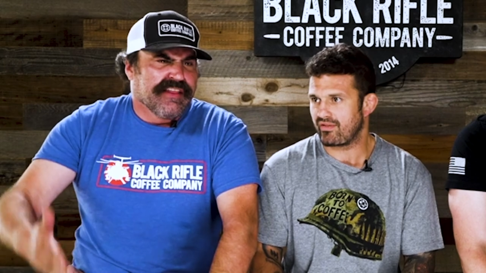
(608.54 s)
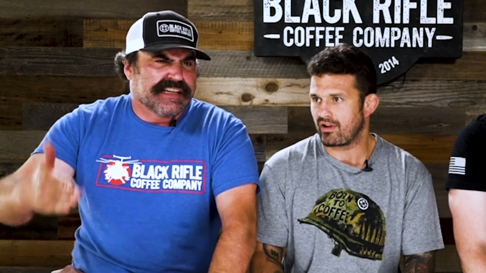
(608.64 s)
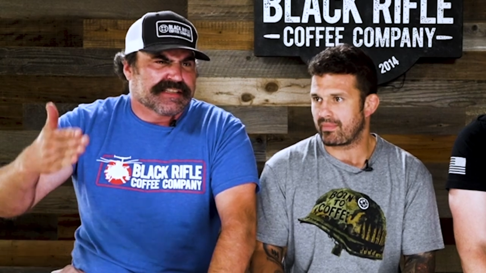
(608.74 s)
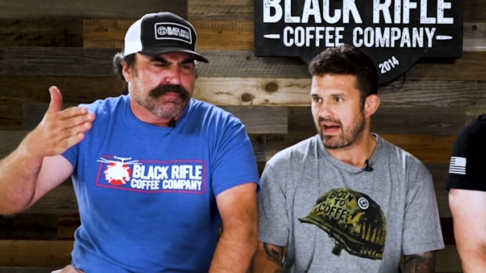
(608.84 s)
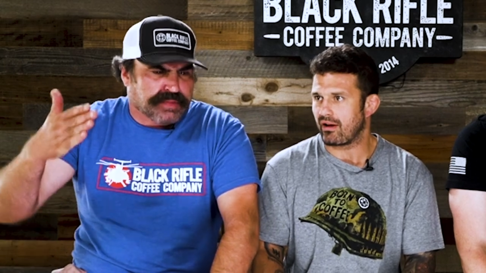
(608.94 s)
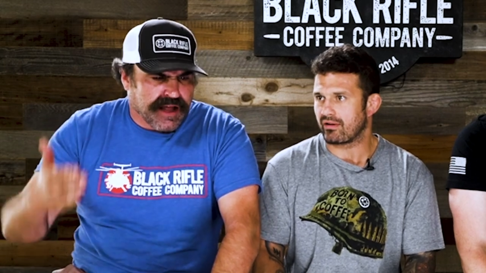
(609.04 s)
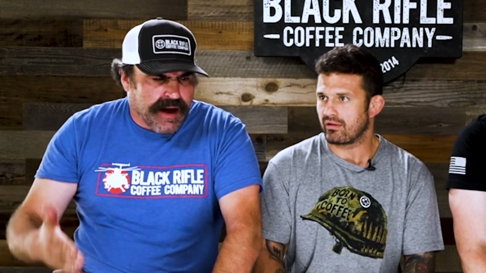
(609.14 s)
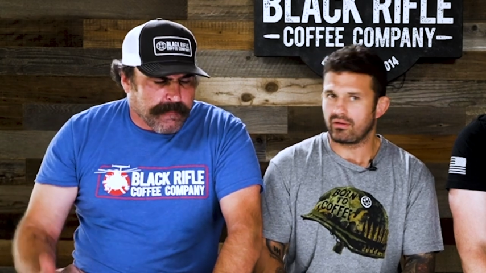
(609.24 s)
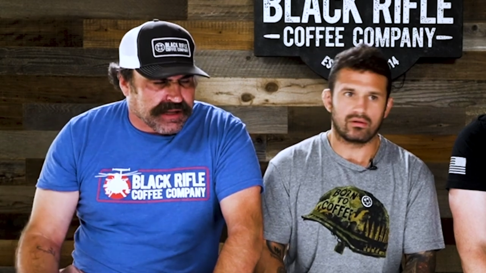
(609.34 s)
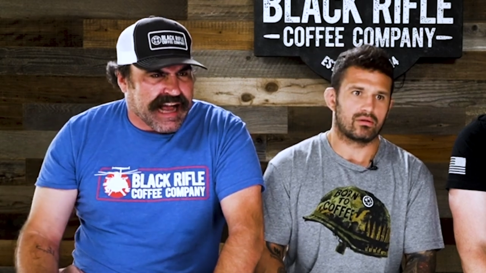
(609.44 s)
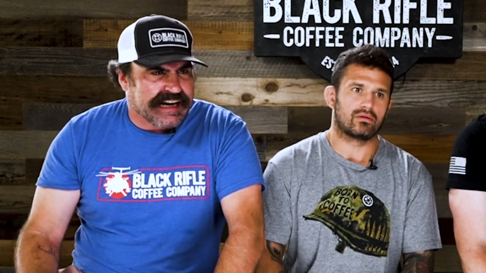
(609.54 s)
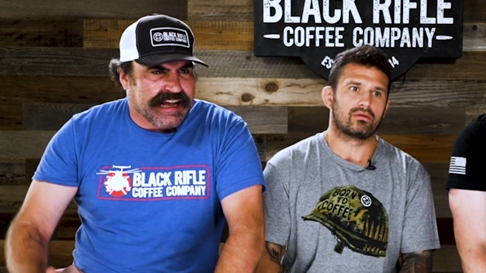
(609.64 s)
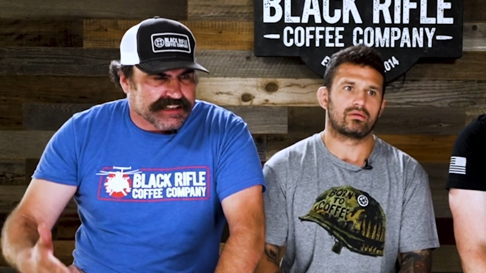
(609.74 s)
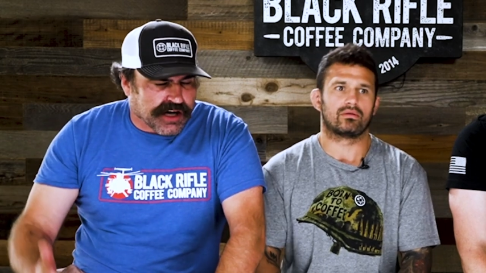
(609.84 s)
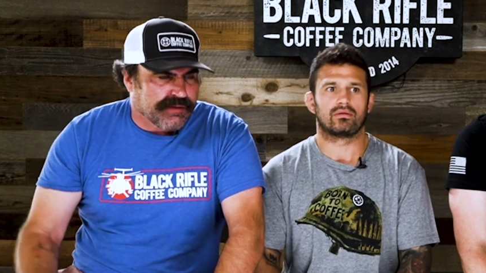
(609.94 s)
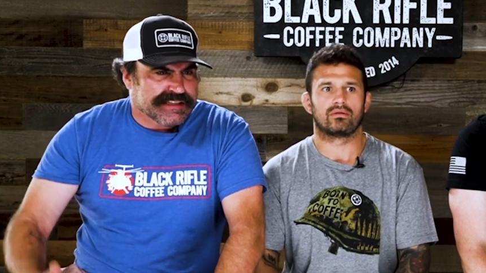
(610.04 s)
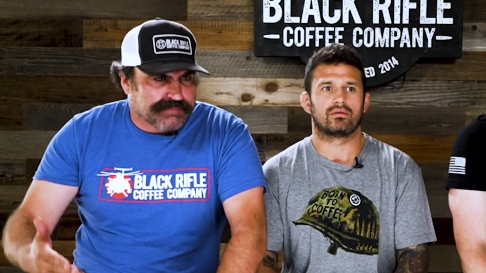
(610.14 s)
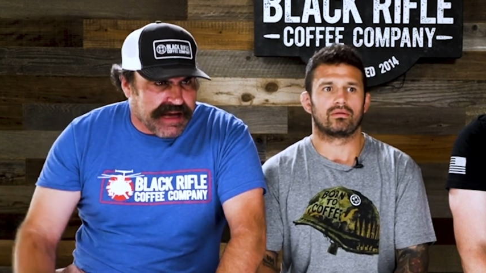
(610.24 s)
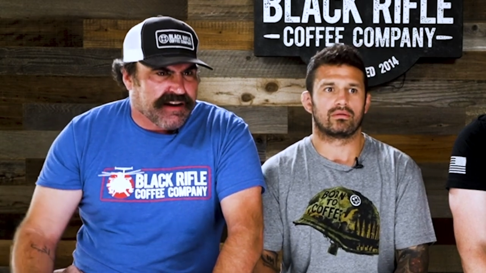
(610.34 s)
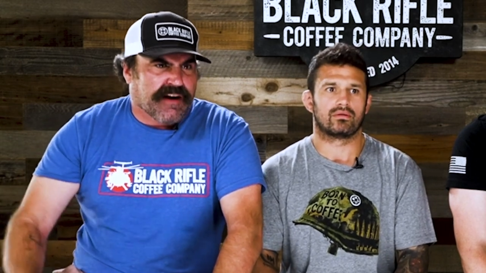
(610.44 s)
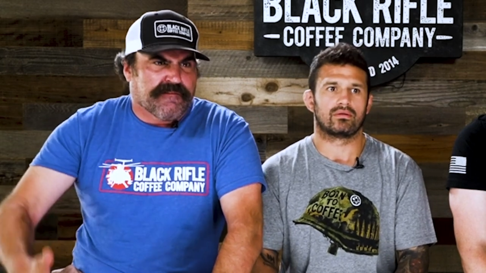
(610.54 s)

Speaker 1: living this them now, dude. Planet has always been a